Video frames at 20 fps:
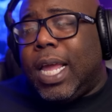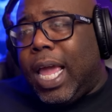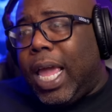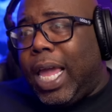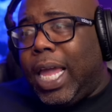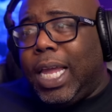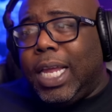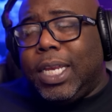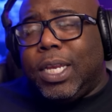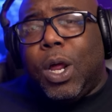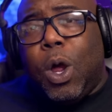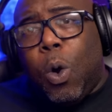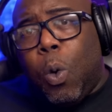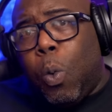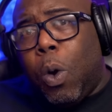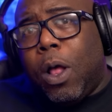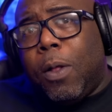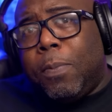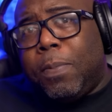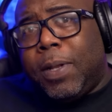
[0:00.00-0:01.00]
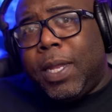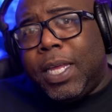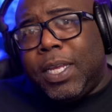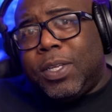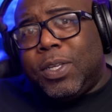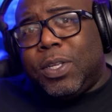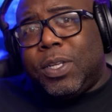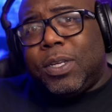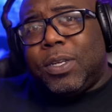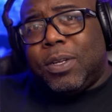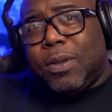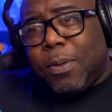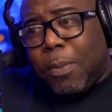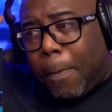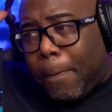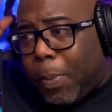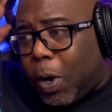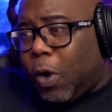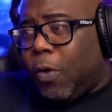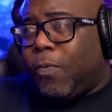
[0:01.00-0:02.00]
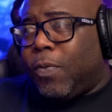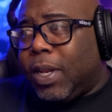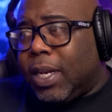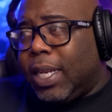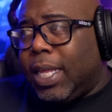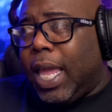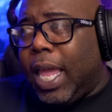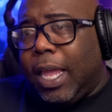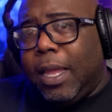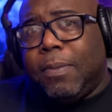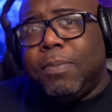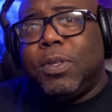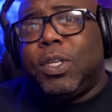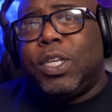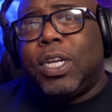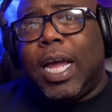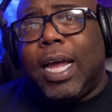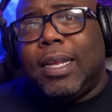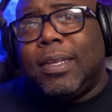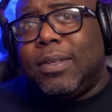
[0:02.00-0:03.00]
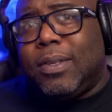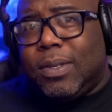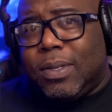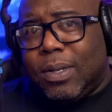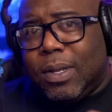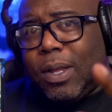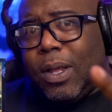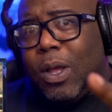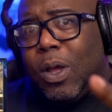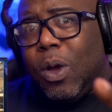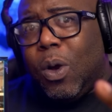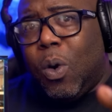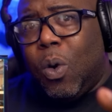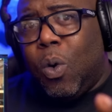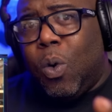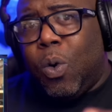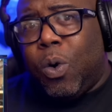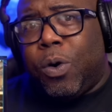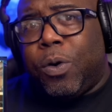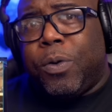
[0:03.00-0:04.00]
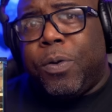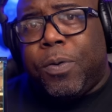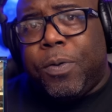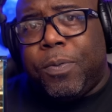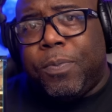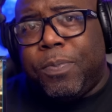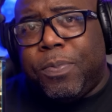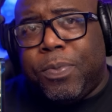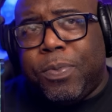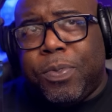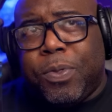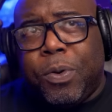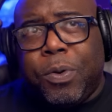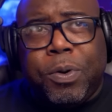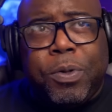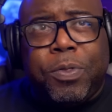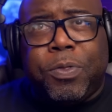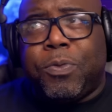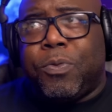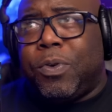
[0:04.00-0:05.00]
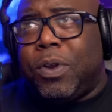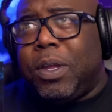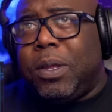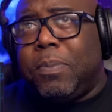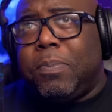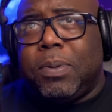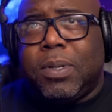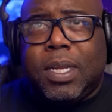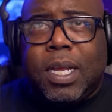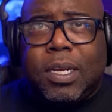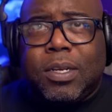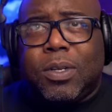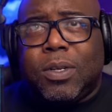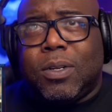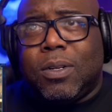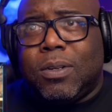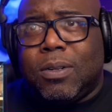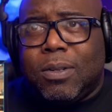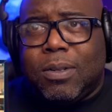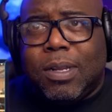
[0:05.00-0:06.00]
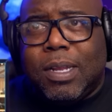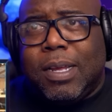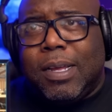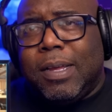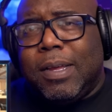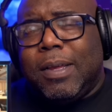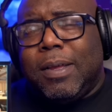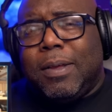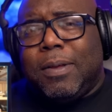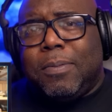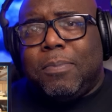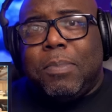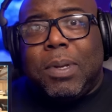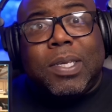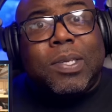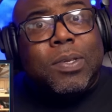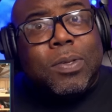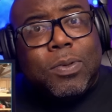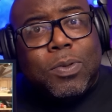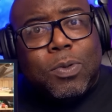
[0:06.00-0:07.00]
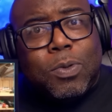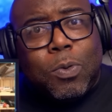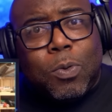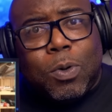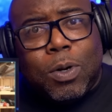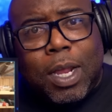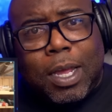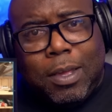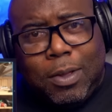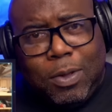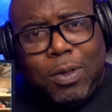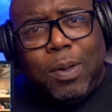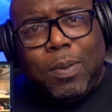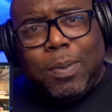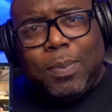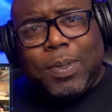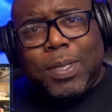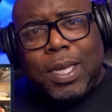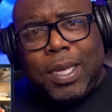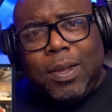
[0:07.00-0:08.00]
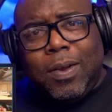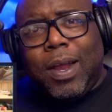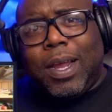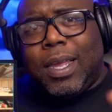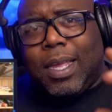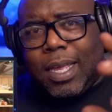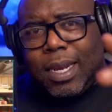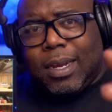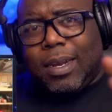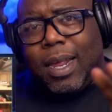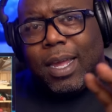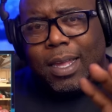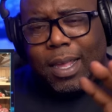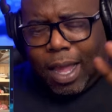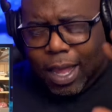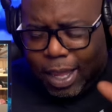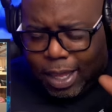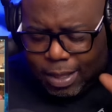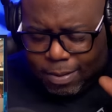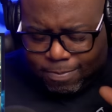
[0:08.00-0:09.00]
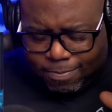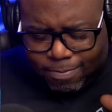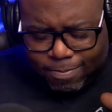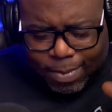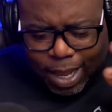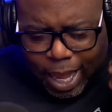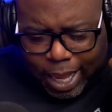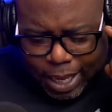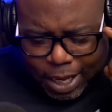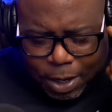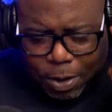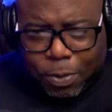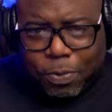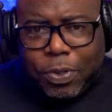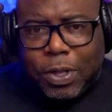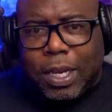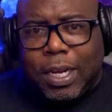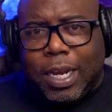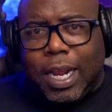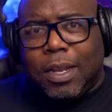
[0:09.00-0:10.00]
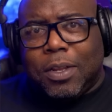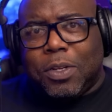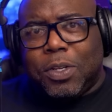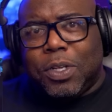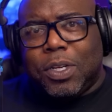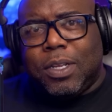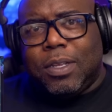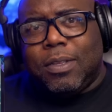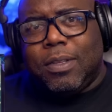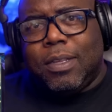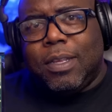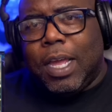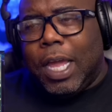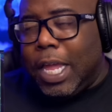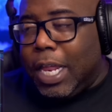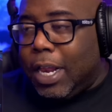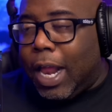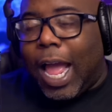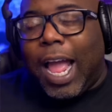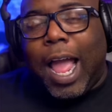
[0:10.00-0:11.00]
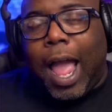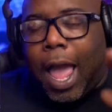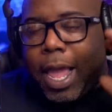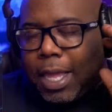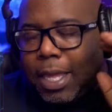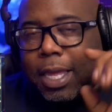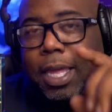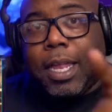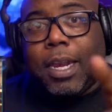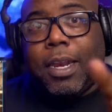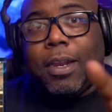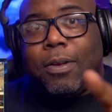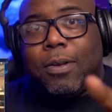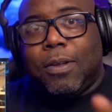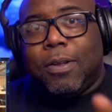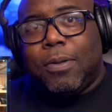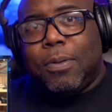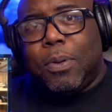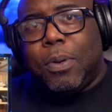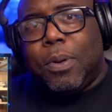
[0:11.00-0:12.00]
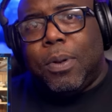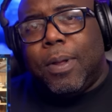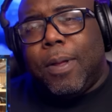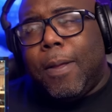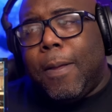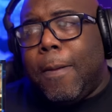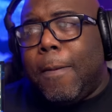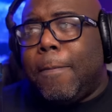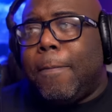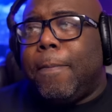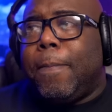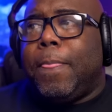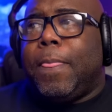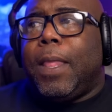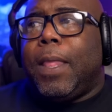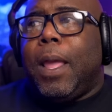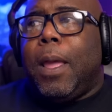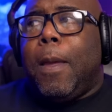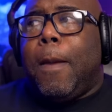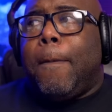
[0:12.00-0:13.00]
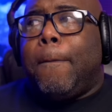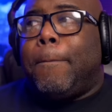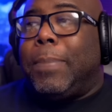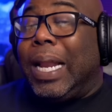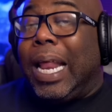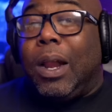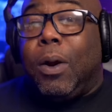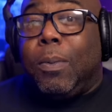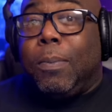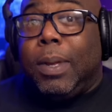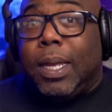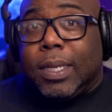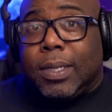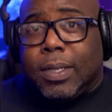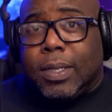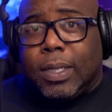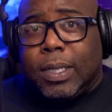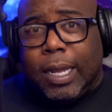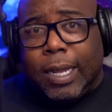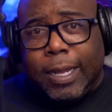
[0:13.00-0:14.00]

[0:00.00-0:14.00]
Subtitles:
8 well-placed, perfectly aimed shots or 33 potential misses? Or like, you know what I'm saying here? I get it. I hear the analogy. I get it. But I don't miss.